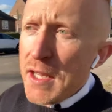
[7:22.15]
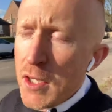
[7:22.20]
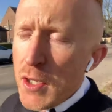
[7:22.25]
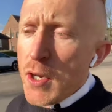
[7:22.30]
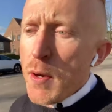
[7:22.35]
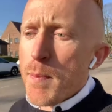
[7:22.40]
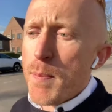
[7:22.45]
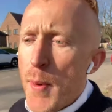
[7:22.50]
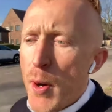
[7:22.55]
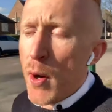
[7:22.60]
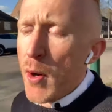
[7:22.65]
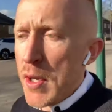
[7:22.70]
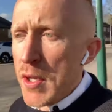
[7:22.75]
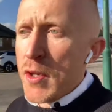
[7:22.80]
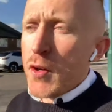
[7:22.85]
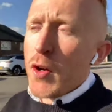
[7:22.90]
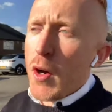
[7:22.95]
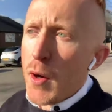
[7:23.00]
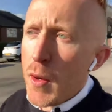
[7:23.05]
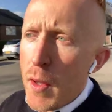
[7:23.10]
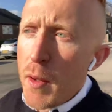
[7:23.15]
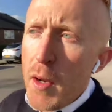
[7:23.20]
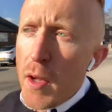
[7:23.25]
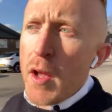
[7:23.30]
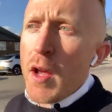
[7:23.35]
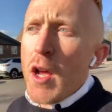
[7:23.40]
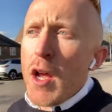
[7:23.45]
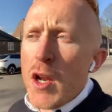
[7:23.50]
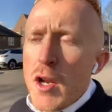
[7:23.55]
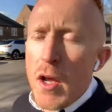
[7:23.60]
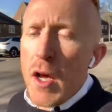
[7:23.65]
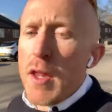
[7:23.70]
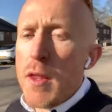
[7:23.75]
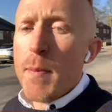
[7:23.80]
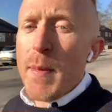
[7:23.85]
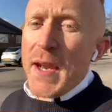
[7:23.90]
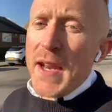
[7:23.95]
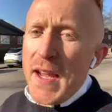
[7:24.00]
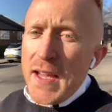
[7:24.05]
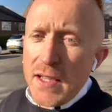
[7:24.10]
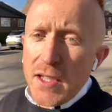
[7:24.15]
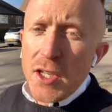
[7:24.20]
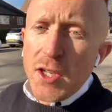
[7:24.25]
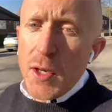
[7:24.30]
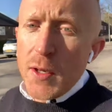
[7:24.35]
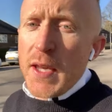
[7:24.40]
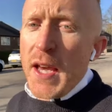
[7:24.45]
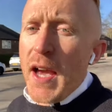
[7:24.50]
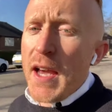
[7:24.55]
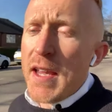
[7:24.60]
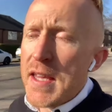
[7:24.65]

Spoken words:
in the UK,